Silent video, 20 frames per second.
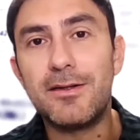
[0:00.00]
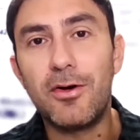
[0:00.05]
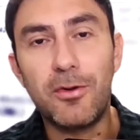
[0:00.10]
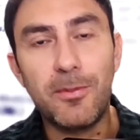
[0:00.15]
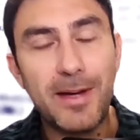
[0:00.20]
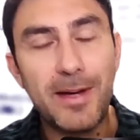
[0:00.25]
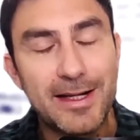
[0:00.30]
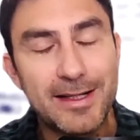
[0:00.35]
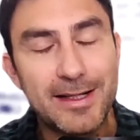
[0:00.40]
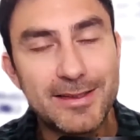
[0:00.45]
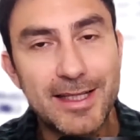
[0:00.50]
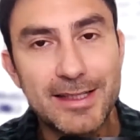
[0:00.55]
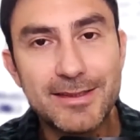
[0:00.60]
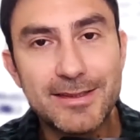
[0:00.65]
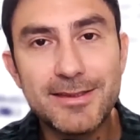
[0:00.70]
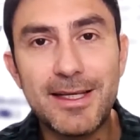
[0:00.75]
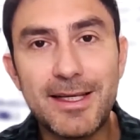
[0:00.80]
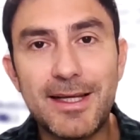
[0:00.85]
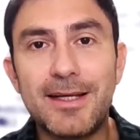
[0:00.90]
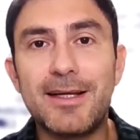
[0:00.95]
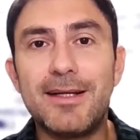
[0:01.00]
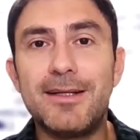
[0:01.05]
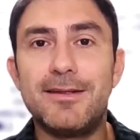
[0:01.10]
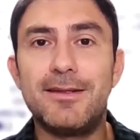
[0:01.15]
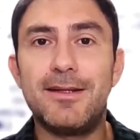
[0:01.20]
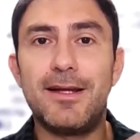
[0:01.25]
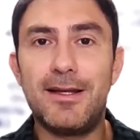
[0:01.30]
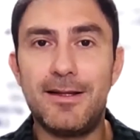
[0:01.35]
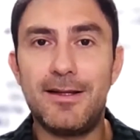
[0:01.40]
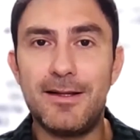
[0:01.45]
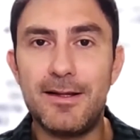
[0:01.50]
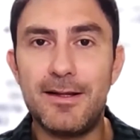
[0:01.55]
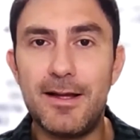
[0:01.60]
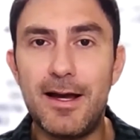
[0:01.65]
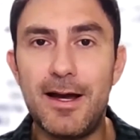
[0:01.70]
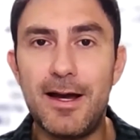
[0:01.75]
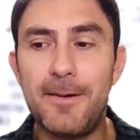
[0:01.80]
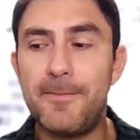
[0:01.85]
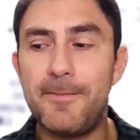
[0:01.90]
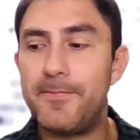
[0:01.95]
automated testing
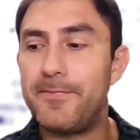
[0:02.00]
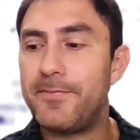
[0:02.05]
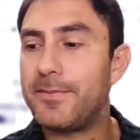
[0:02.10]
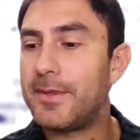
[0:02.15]
and